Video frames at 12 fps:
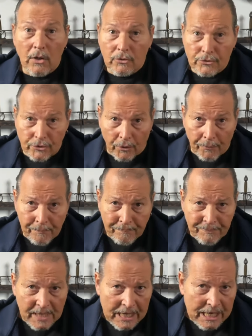So,
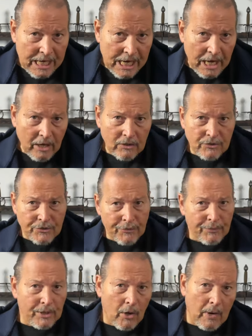
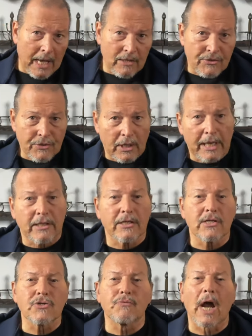Cyrano has selected
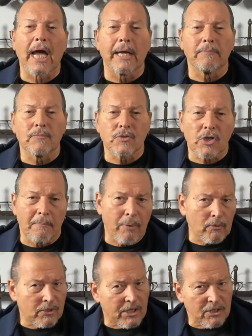his rhymes,
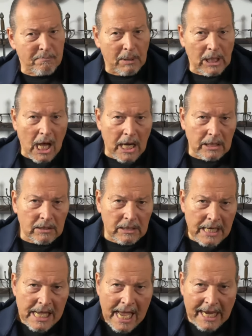composed his ballade,
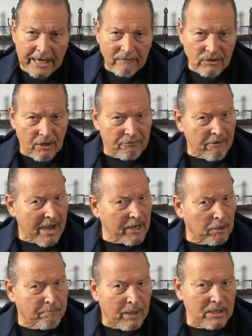and gives the
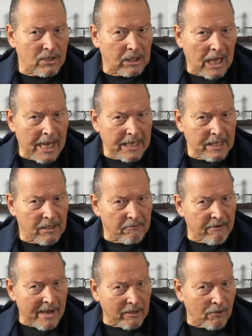final punchline and the
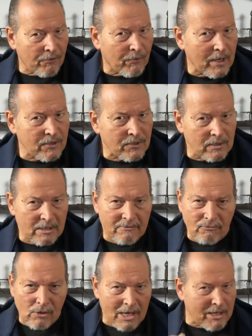final thrust, and
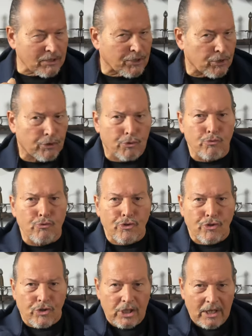voilà, je
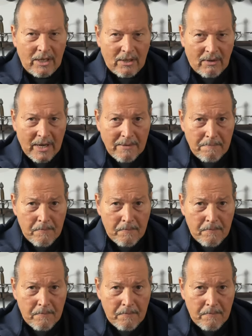touche, right?